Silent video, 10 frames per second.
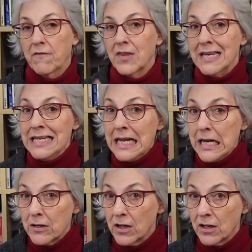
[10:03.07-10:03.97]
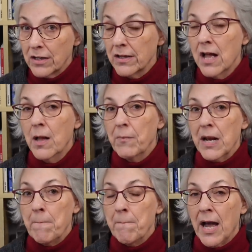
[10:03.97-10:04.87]
of the needle, but
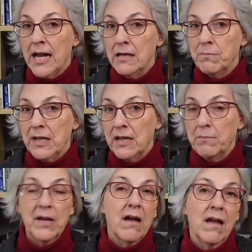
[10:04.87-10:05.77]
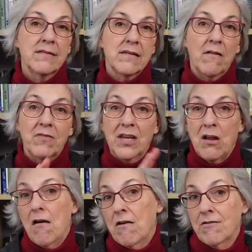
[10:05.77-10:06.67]
it might be because of the
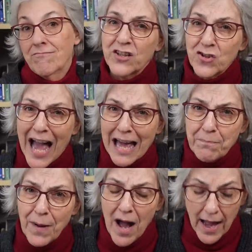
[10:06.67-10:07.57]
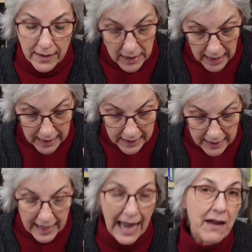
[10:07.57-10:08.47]
yarn. The chatbot
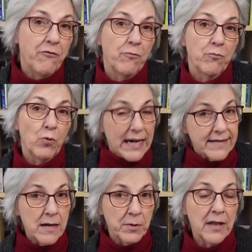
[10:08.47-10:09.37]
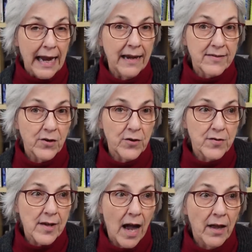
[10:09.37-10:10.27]
gave reasonable
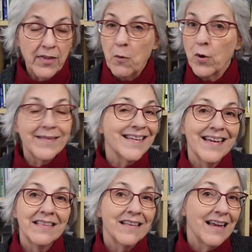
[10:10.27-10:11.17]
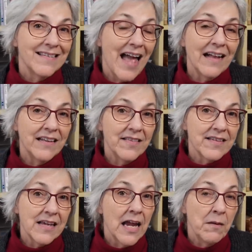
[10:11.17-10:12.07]
answers. They weren't exactly the
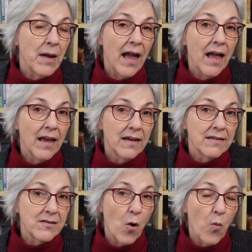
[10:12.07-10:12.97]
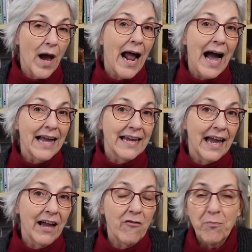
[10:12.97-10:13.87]
same as what I
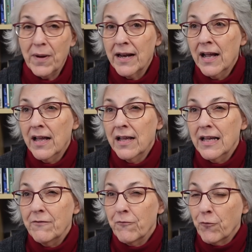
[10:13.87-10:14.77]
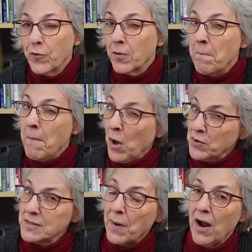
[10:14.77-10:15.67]
gave, but for the
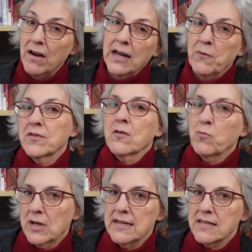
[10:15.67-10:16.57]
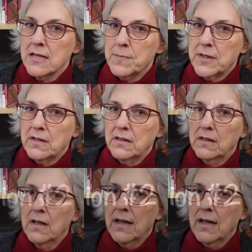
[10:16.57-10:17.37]
most part, it was a reasonable